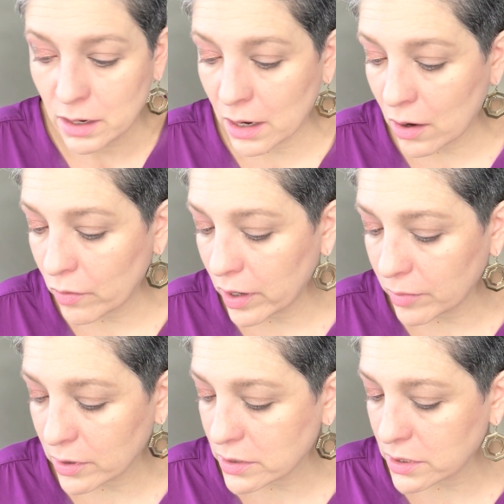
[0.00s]
Now what
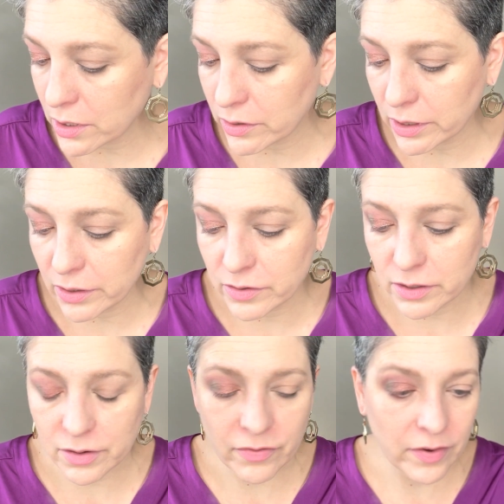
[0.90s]
I'm considering is
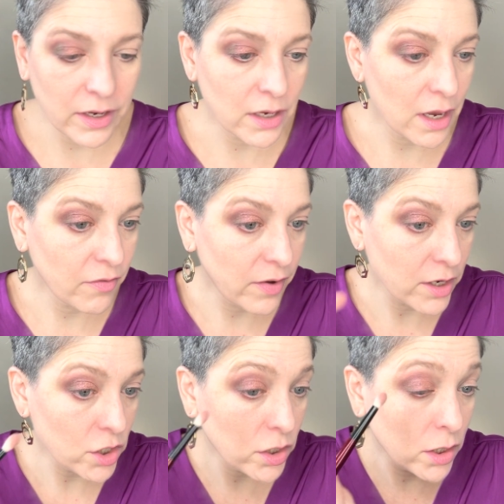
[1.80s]
if
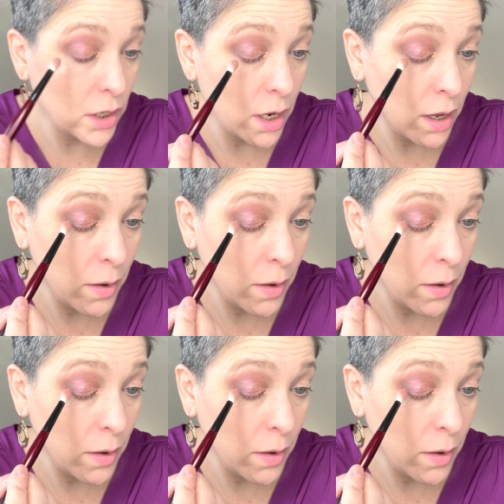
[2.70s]
I should